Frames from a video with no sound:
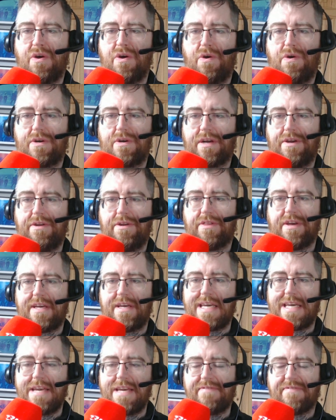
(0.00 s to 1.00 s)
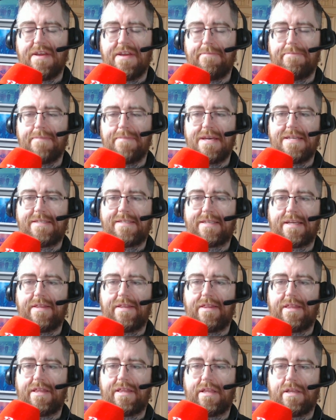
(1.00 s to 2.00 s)
Cork, another evening
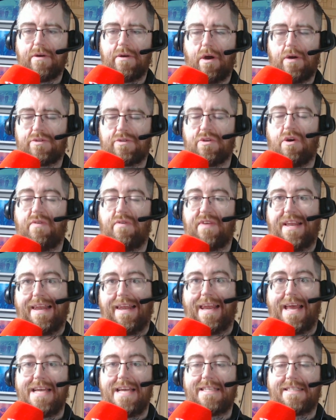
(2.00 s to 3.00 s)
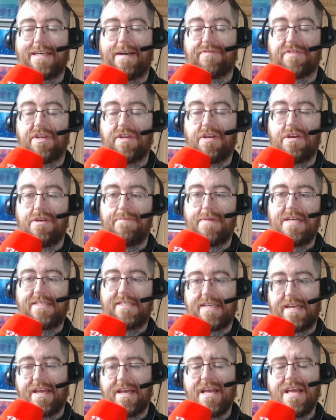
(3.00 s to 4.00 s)
meeting, or sort of a late afternoon
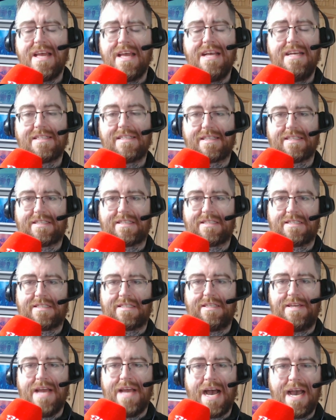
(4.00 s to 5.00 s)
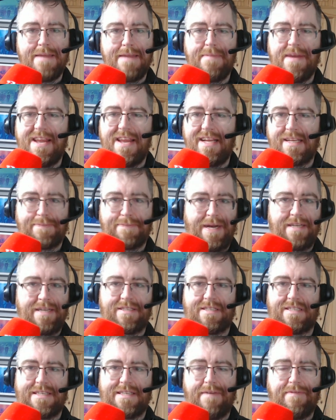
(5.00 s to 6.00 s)
meeting. It's 9 minutes
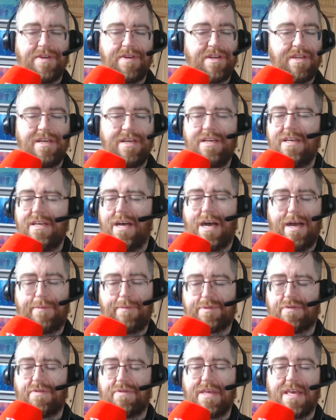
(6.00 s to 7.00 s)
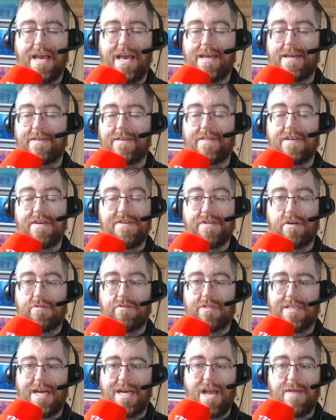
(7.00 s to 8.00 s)
past 7. I absolutely hate these
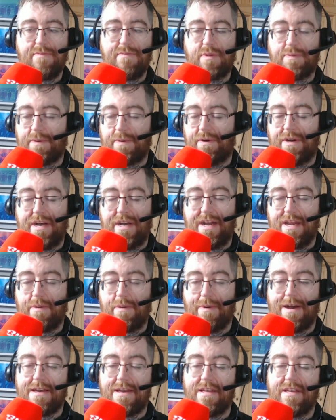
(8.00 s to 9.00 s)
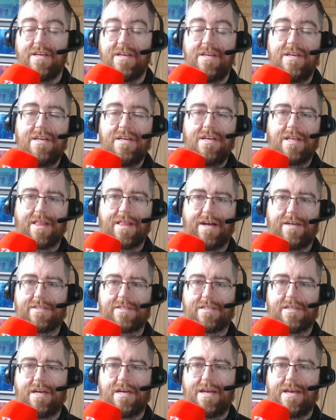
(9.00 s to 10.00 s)
odd times, but anyway,
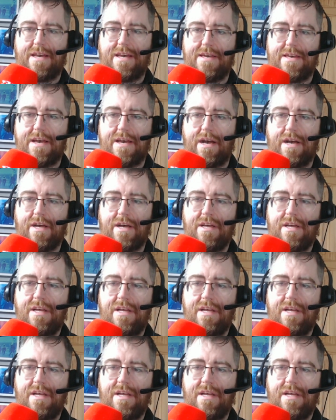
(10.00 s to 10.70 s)
that's a